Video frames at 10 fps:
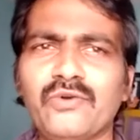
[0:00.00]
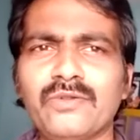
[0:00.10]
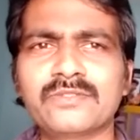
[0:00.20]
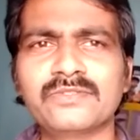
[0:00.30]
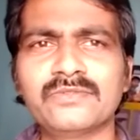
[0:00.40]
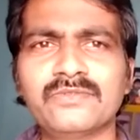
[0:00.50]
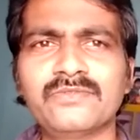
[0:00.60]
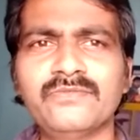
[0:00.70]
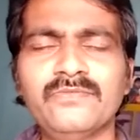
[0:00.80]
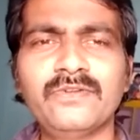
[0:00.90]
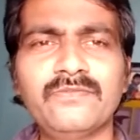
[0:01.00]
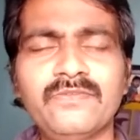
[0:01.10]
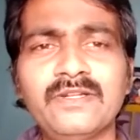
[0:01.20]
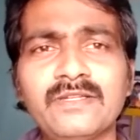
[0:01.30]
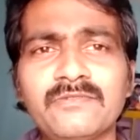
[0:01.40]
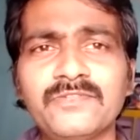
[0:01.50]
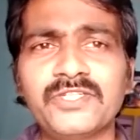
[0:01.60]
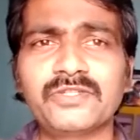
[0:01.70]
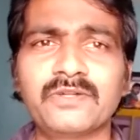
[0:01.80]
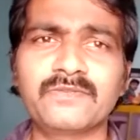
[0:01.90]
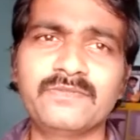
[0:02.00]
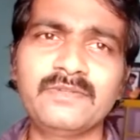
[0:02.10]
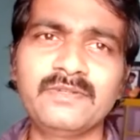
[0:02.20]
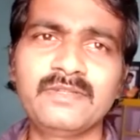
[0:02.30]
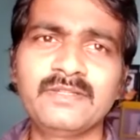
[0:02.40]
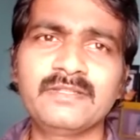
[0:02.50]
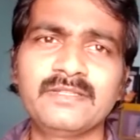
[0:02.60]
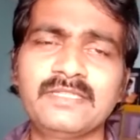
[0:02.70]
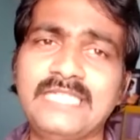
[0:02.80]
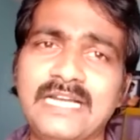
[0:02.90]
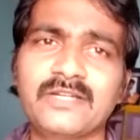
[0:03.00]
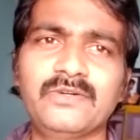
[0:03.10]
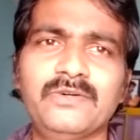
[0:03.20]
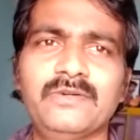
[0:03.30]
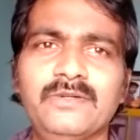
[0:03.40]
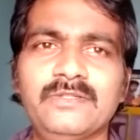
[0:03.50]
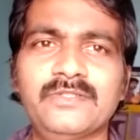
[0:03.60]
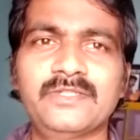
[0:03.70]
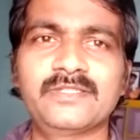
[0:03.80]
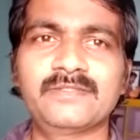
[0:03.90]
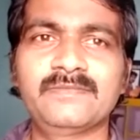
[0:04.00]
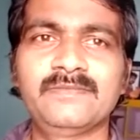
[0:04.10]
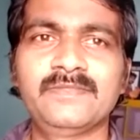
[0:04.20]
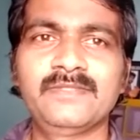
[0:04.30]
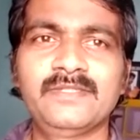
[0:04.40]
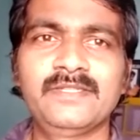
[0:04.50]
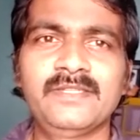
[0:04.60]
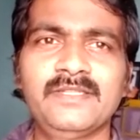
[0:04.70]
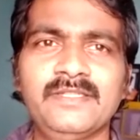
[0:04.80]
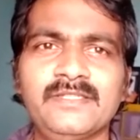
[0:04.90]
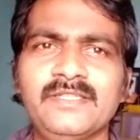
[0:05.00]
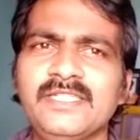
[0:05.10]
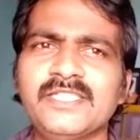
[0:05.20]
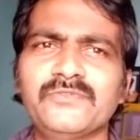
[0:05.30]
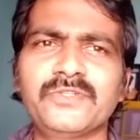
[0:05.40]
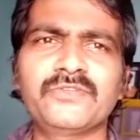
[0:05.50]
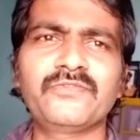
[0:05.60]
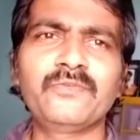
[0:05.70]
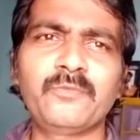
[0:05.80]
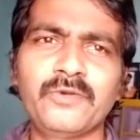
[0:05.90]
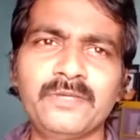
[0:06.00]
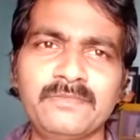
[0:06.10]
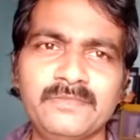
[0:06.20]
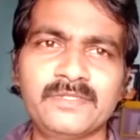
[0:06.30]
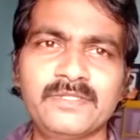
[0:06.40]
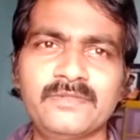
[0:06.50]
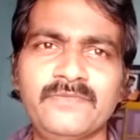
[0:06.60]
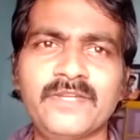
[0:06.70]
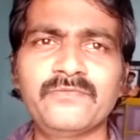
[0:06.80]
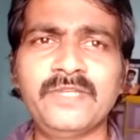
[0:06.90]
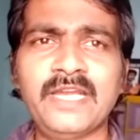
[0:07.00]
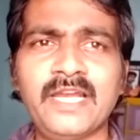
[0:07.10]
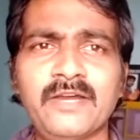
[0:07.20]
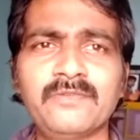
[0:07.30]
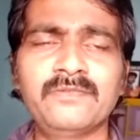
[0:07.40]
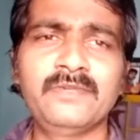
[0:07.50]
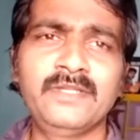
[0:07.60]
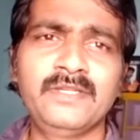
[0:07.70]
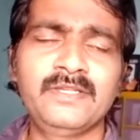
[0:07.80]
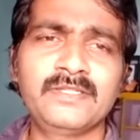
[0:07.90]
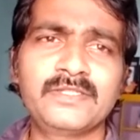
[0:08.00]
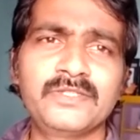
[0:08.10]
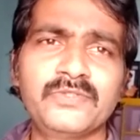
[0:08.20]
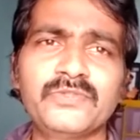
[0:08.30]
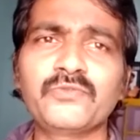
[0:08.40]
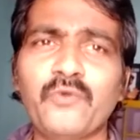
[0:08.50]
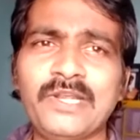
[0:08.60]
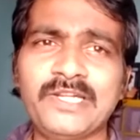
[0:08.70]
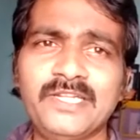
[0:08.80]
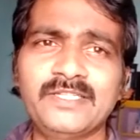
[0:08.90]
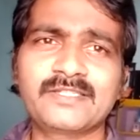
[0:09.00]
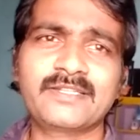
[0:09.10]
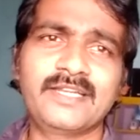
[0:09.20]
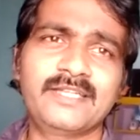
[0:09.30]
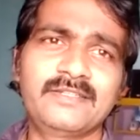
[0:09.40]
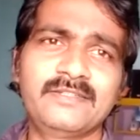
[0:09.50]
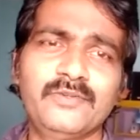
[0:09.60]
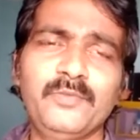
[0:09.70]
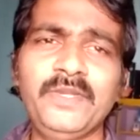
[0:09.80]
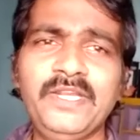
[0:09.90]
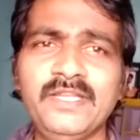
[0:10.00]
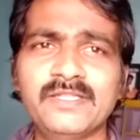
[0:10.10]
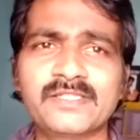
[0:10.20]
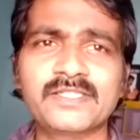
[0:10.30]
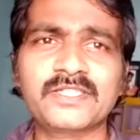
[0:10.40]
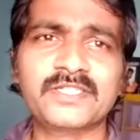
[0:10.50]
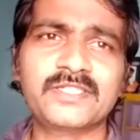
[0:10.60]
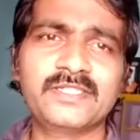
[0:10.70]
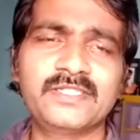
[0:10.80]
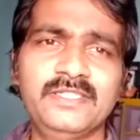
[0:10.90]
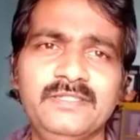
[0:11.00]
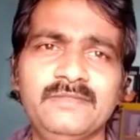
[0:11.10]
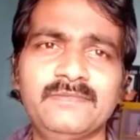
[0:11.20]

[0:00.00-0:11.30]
also fulfilled the wish of the duck also. So it is a wonderful poem. So when we have so good qualities like obedience, courtesy,